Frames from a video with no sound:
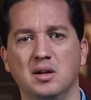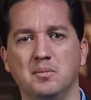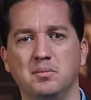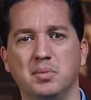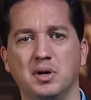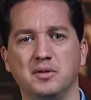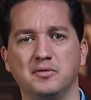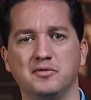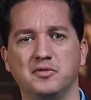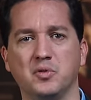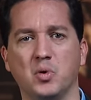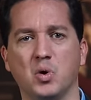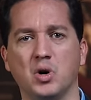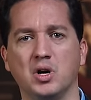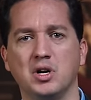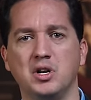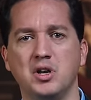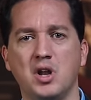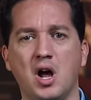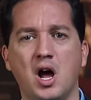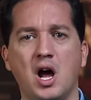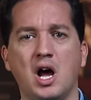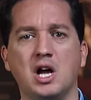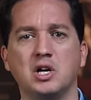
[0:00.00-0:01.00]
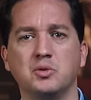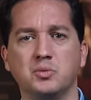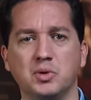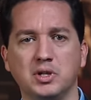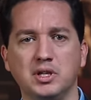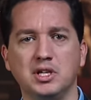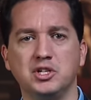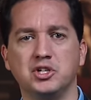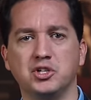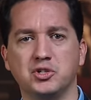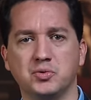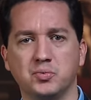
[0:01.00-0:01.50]
but for non
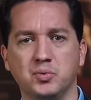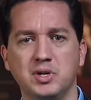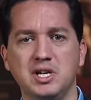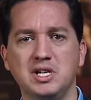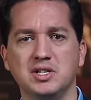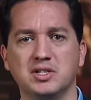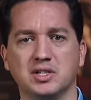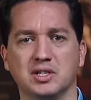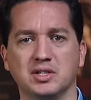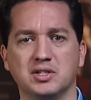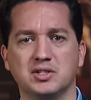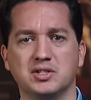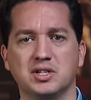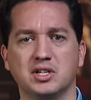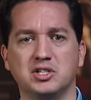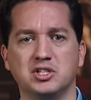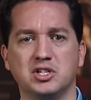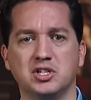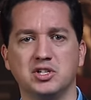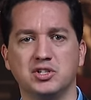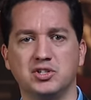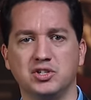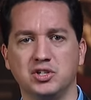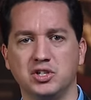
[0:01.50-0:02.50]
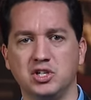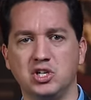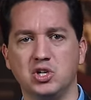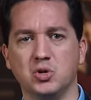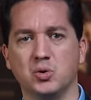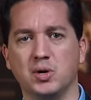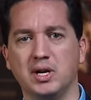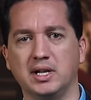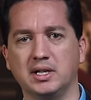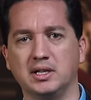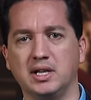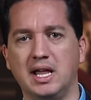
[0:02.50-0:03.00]
religious reasons, such as
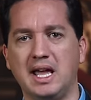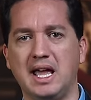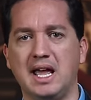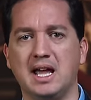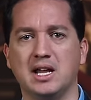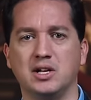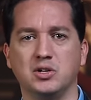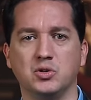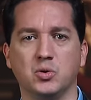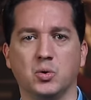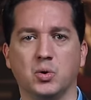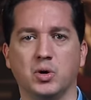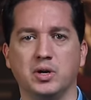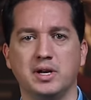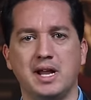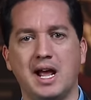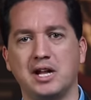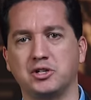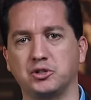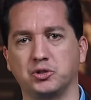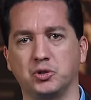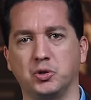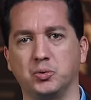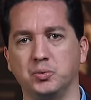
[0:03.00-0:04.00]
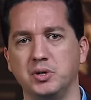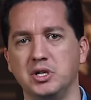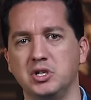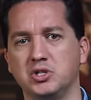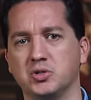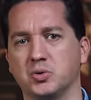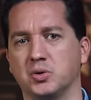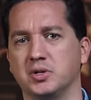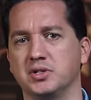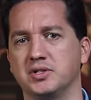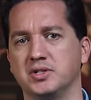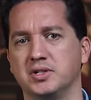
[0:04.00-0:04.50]
securing land or natural
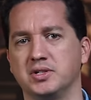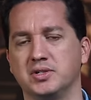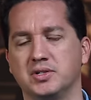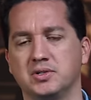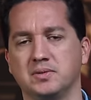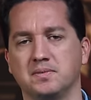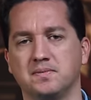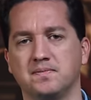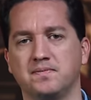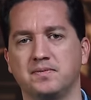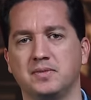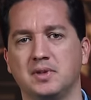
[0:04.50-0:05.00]
resources.